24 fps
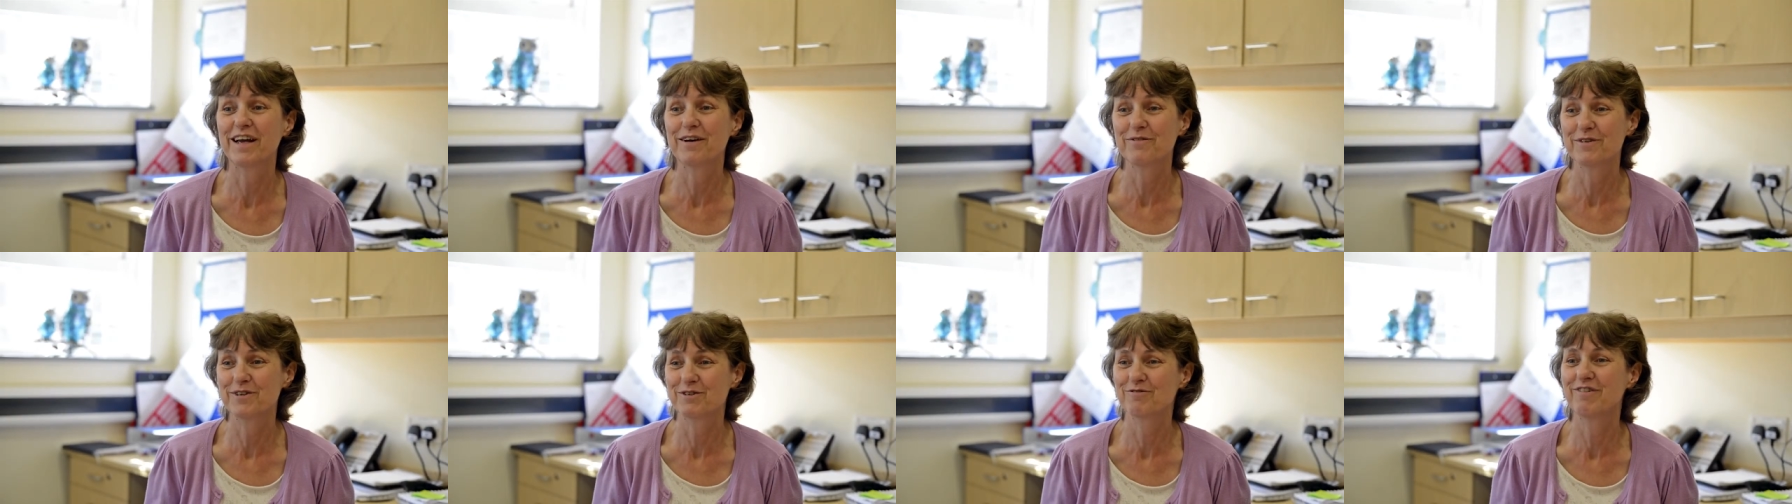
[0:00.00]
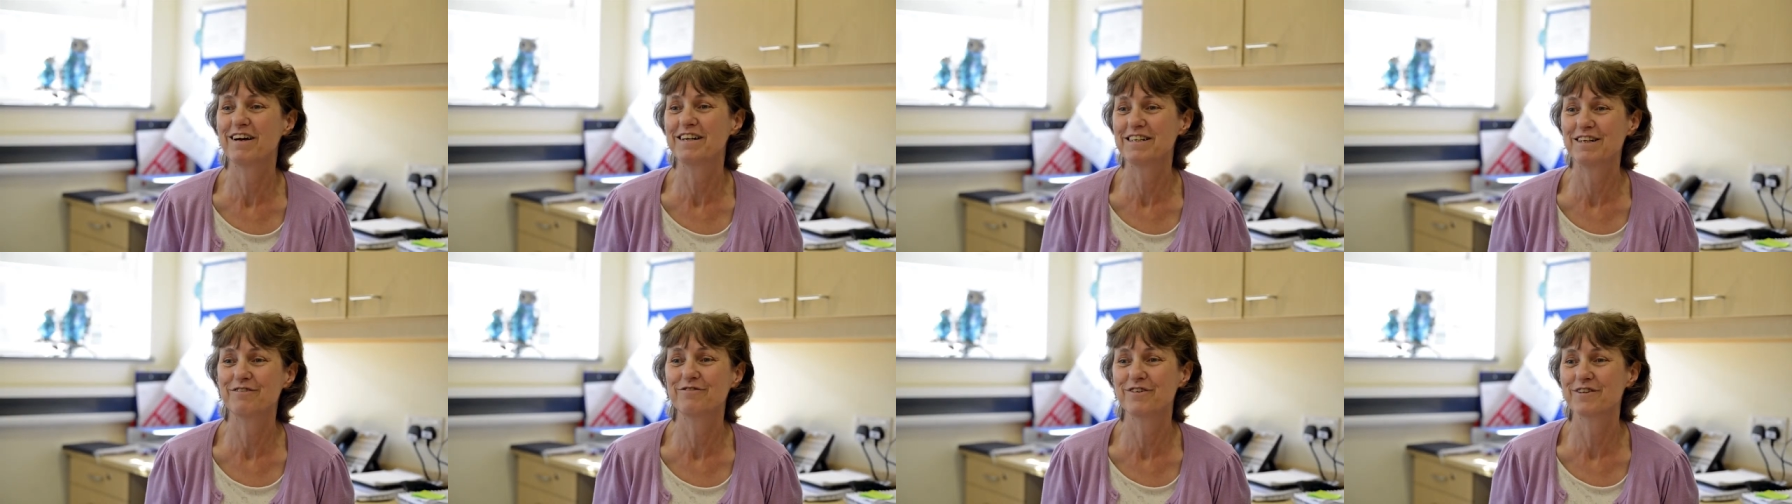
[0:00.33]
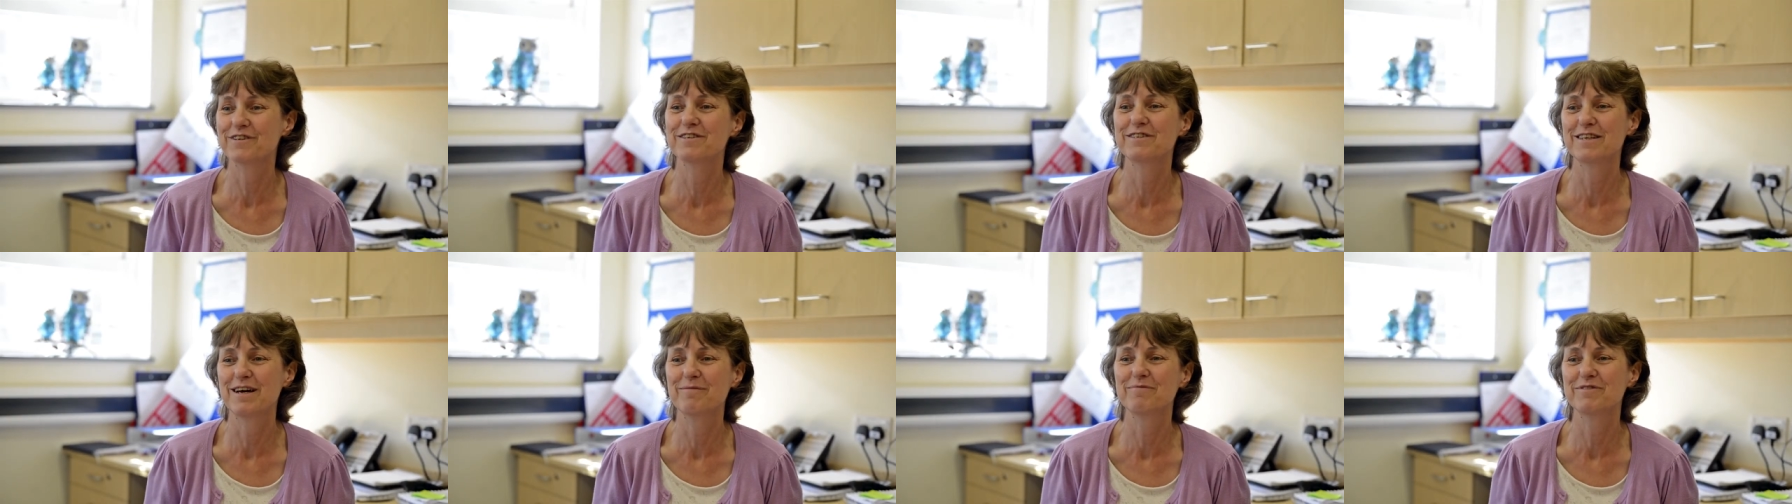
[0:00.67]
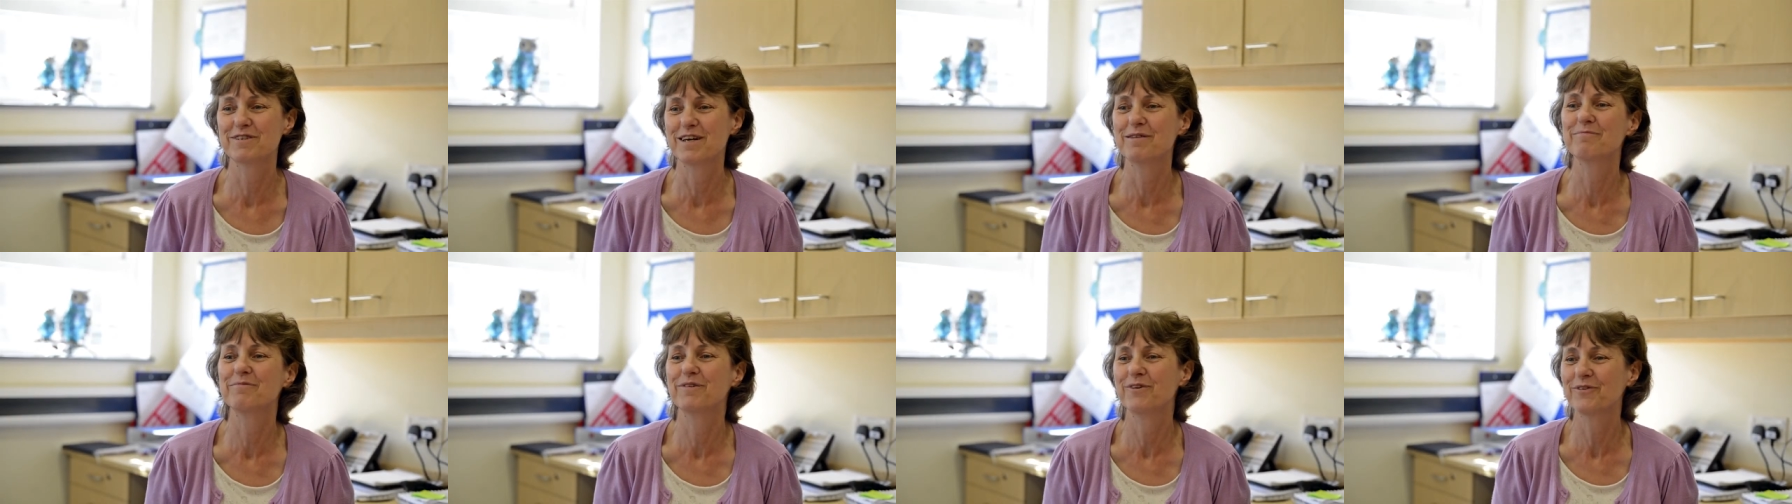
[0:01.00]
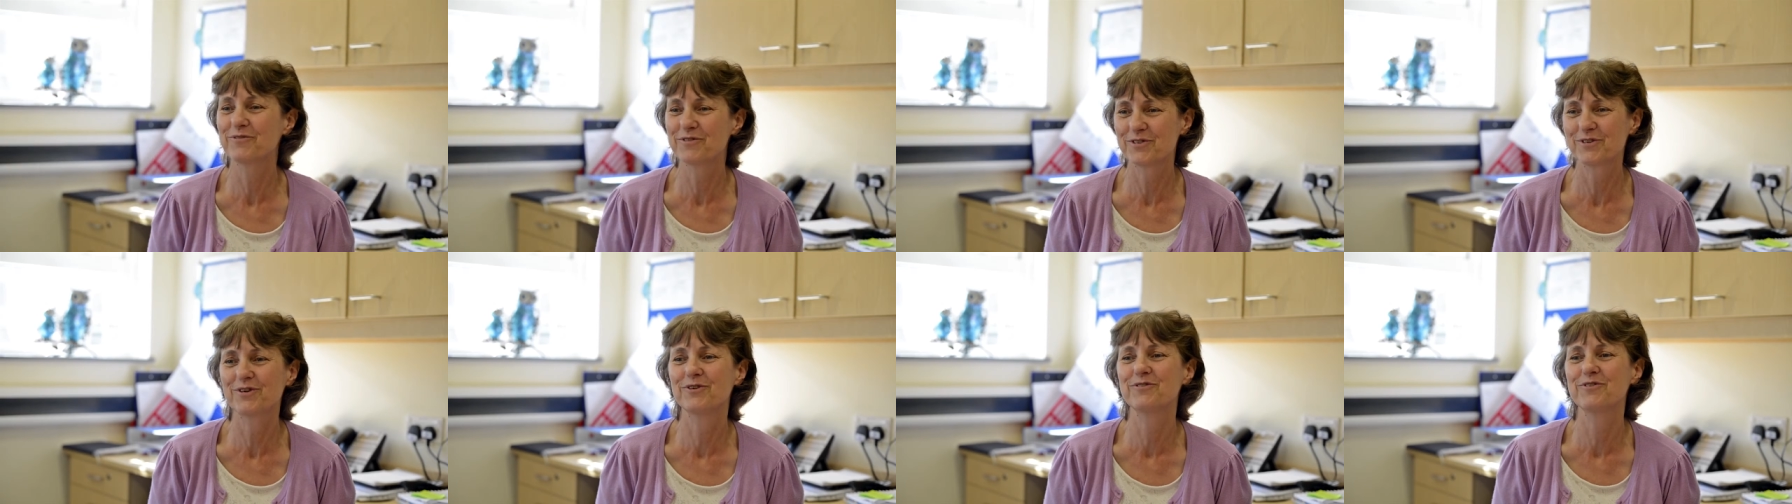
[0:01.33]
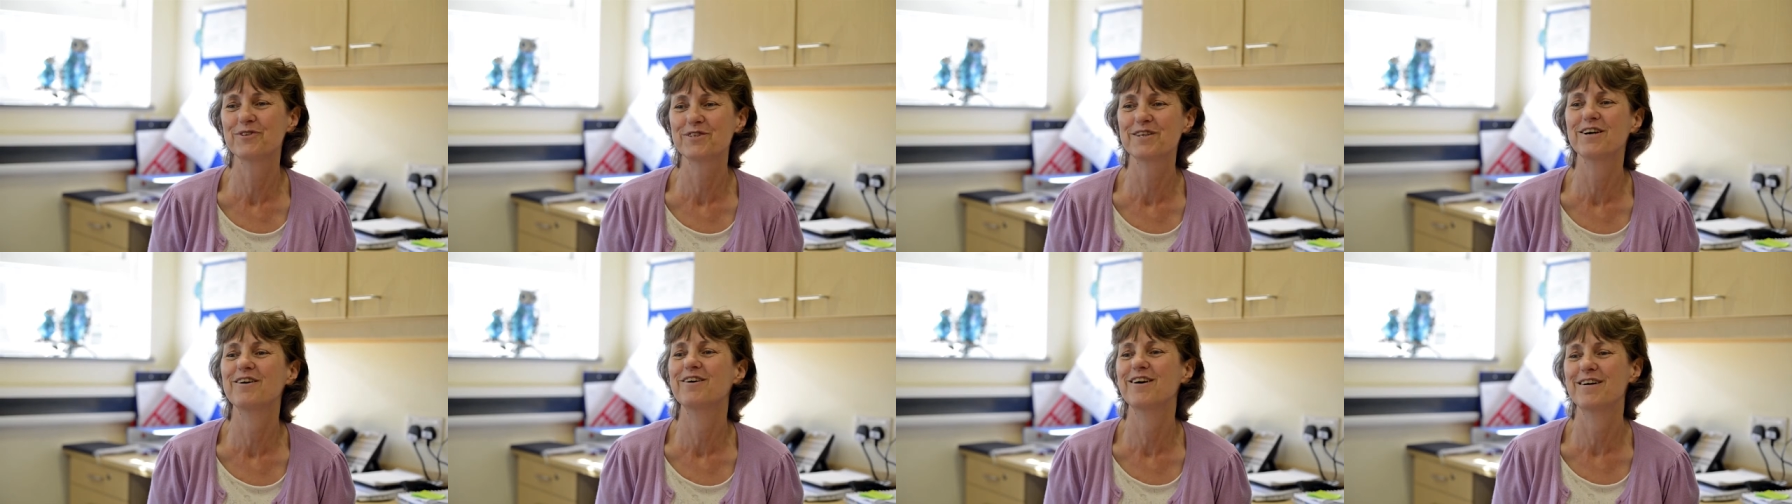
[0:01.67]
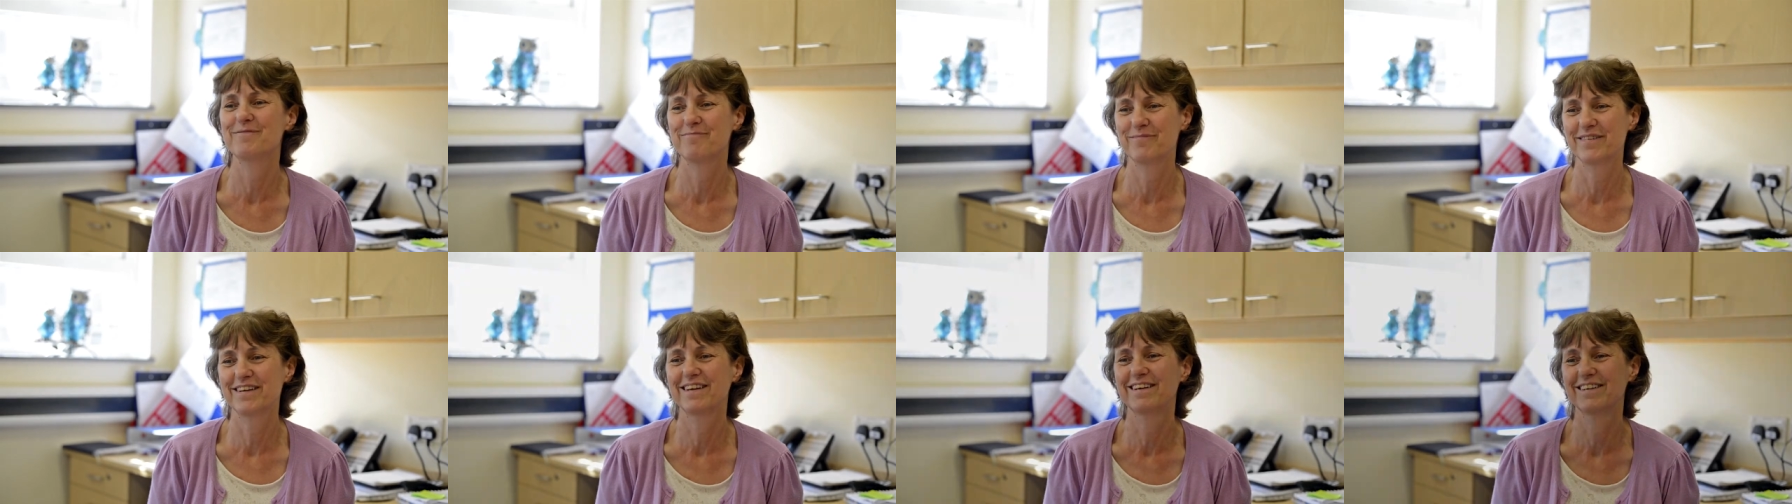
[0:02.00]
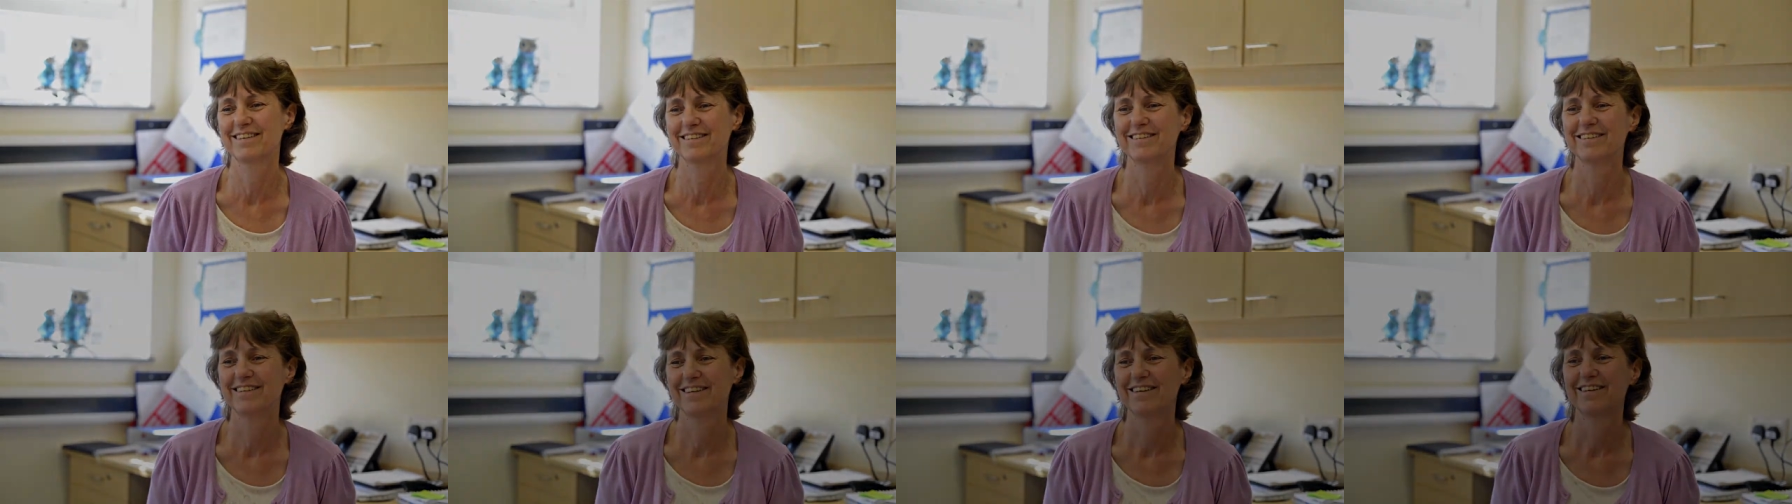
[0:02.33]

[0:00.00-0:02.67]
It was ready for the September on, on time.